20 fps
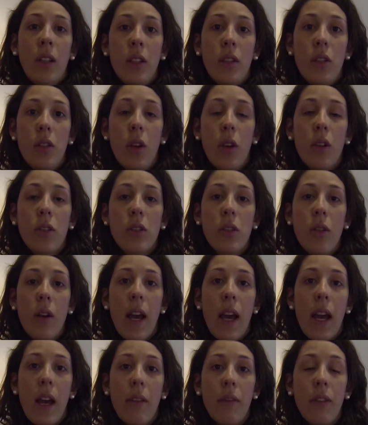You also
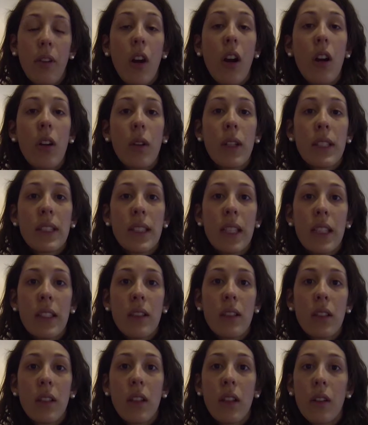have a Congress
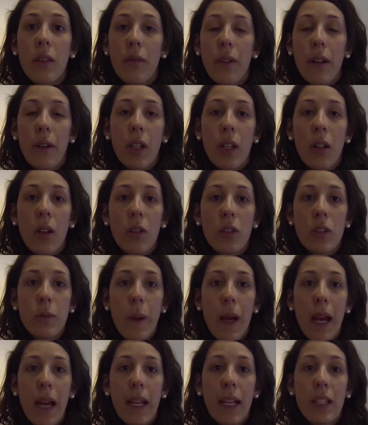Center very close
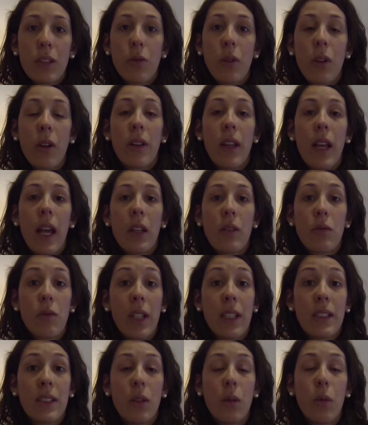by, as well
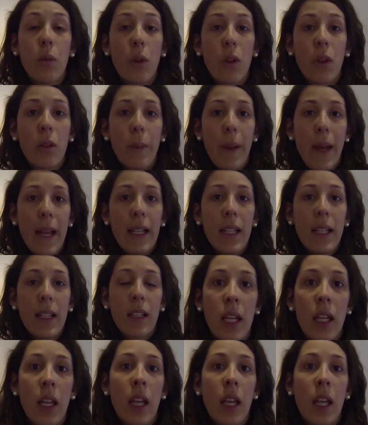as the World Bank.